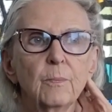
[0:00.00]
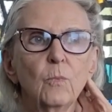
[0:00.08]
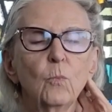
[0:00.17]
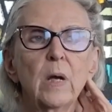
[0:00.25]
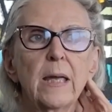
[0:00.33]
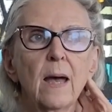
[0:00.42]

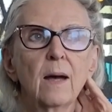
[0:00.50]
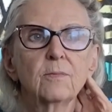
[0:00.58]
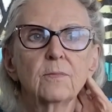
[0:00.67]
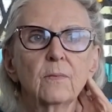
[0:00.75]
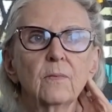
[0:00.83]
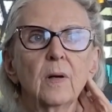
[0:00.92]
we have
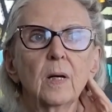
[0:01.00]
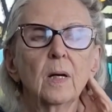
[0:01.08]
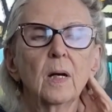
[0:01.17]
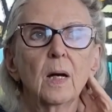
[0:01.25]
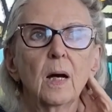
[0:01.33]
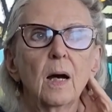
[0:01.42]

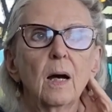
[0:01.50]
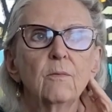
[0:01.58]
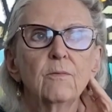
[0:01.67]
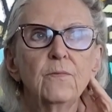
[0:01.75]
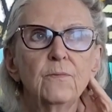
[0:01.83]
a